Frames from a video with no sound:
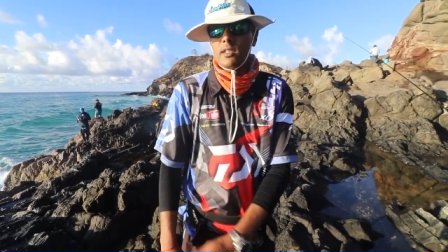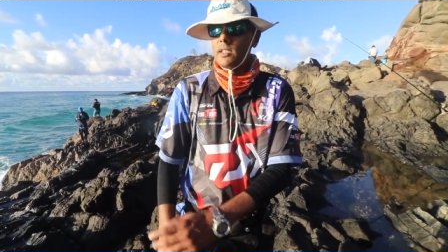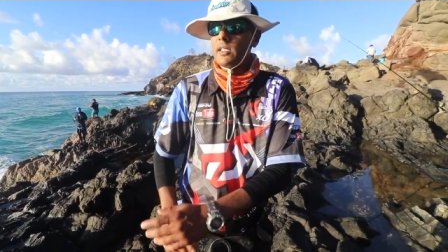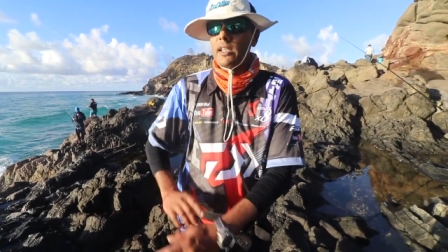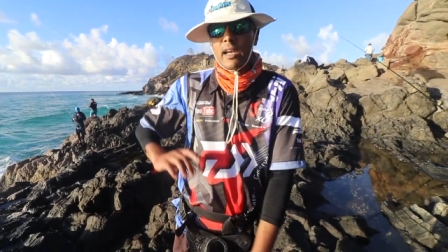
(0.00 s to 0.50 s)

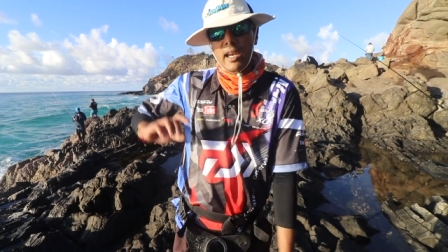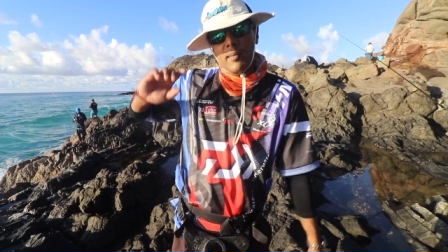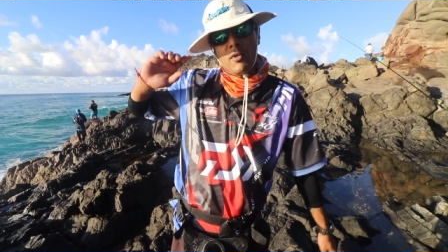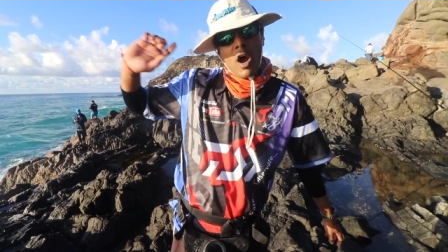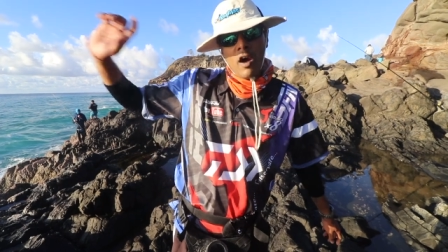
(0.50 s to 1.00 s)

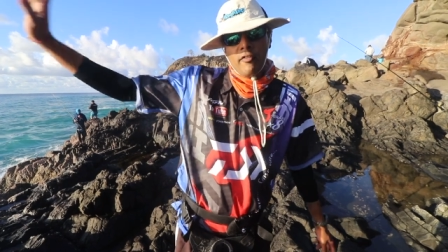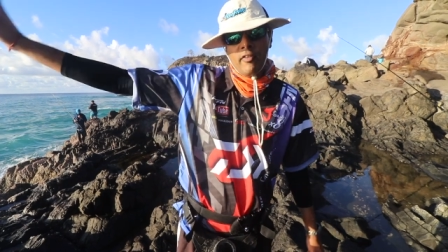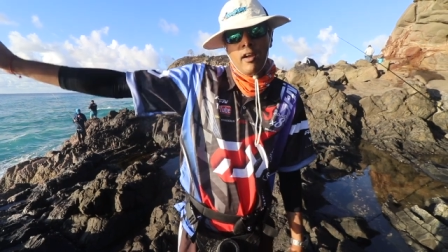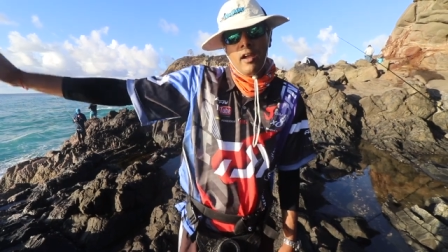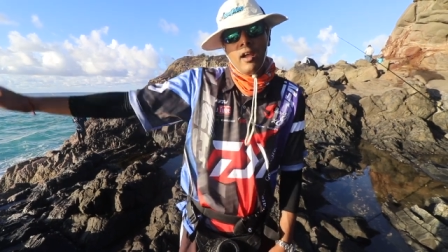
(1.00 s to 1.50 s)
screamed off
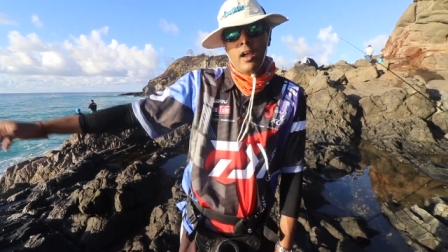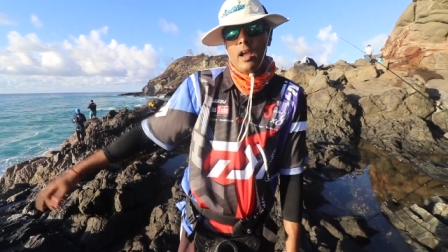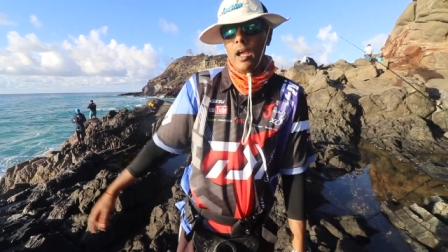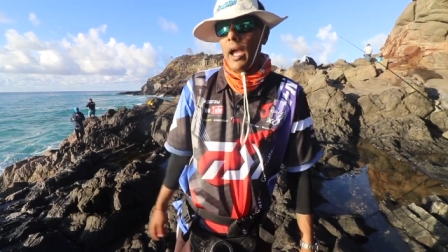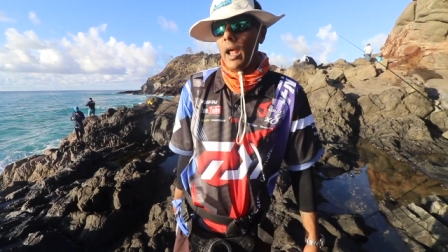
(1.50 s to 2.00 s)

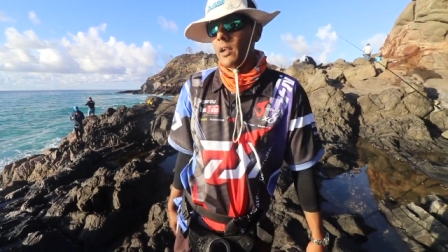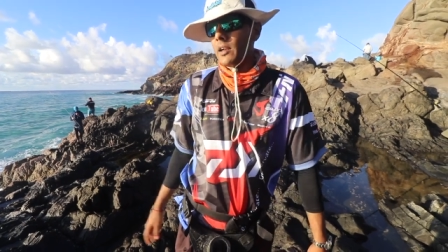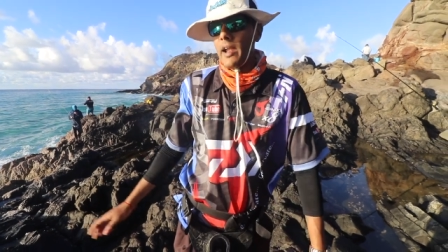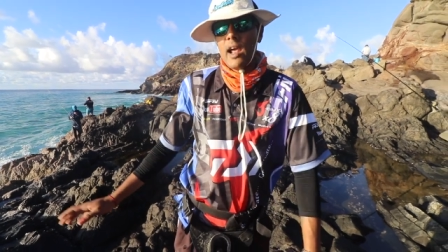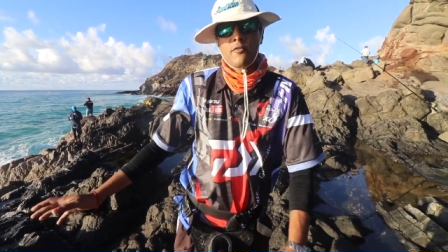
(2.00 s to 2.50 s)
and it
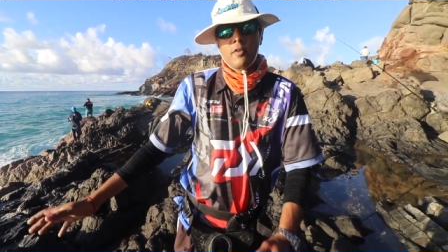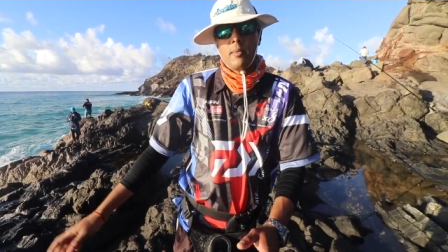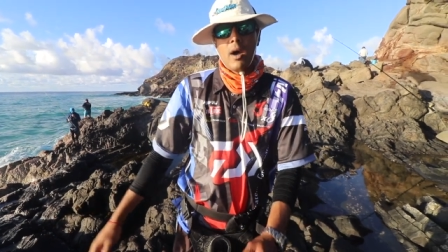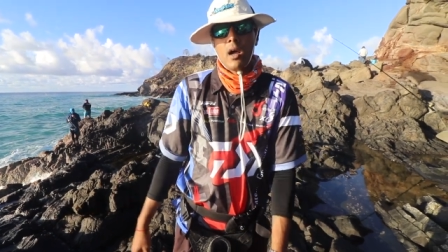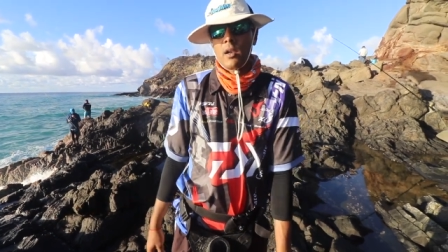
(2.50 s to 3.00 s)
ran for
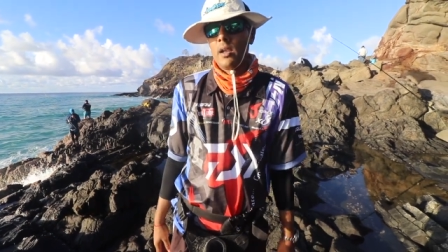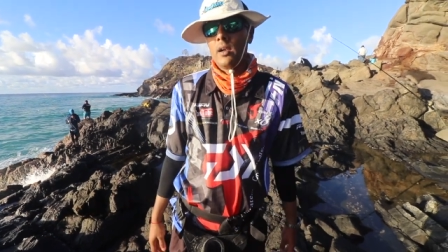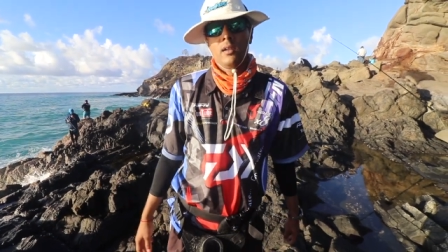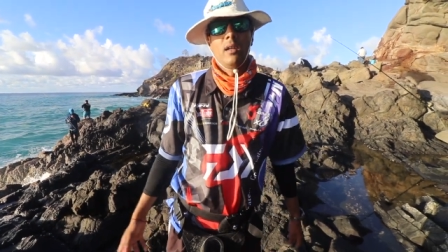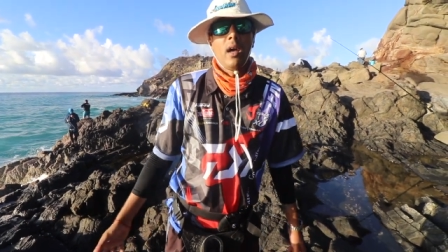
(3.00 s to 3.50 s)
about,
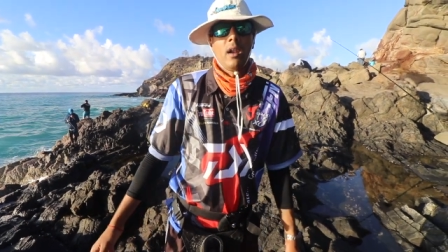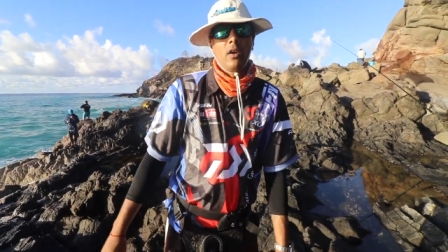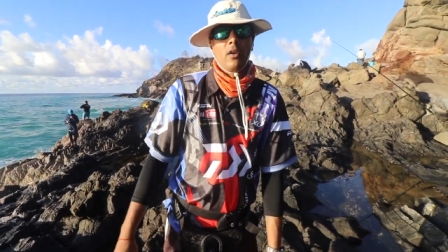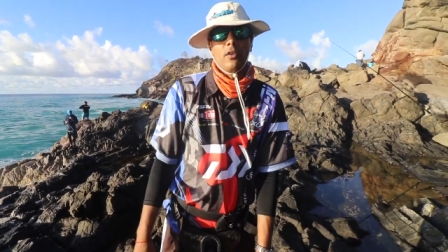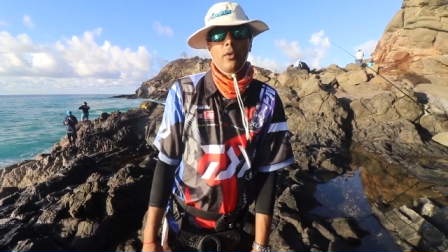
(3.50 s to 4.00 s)
I don't
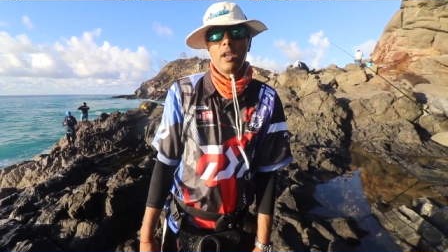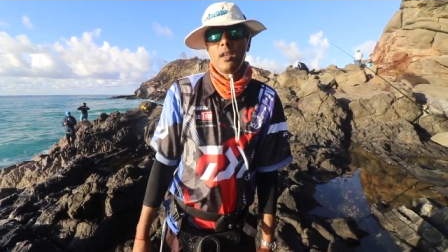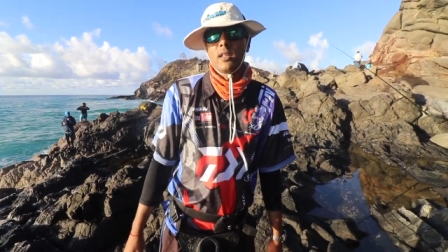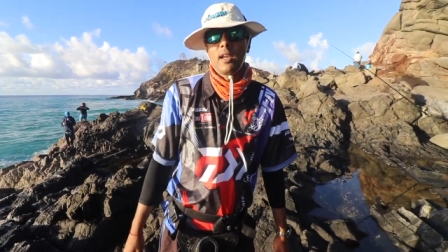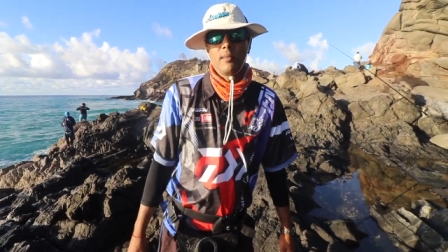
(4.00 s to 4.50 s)
know,
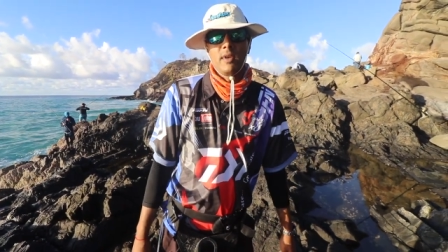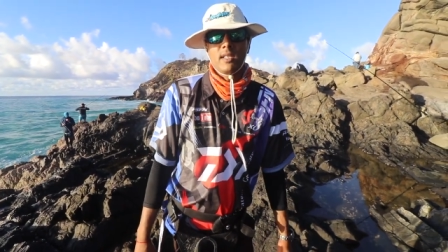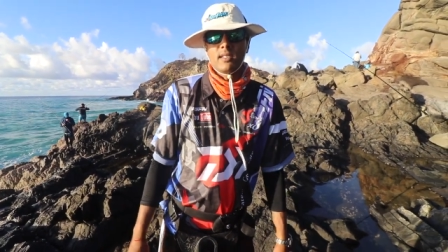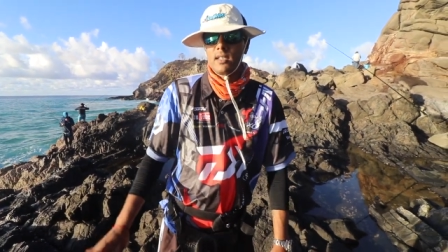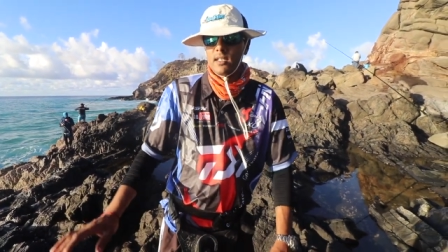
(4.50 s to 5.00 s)
20, 30
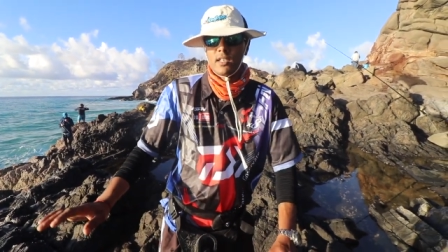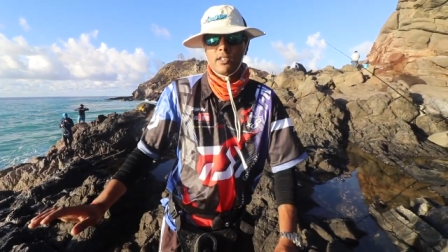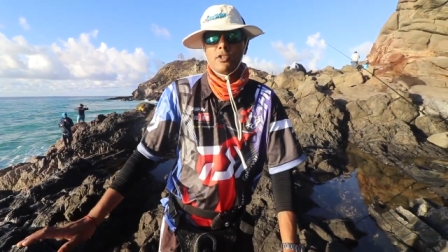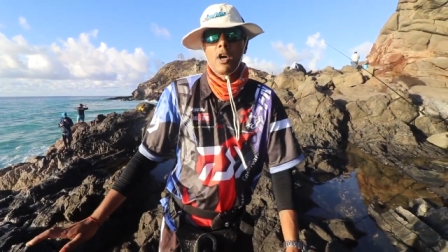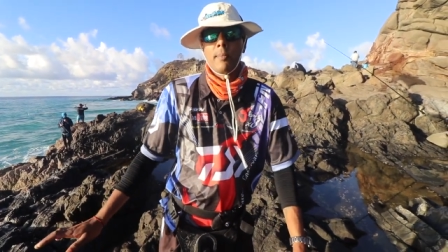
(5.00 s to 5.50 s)
meters and it
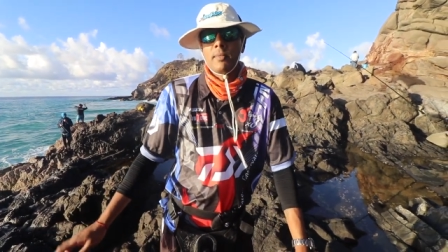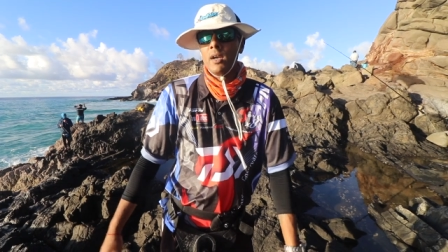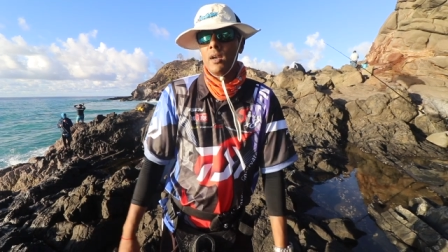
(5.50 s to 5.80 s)
just stopped.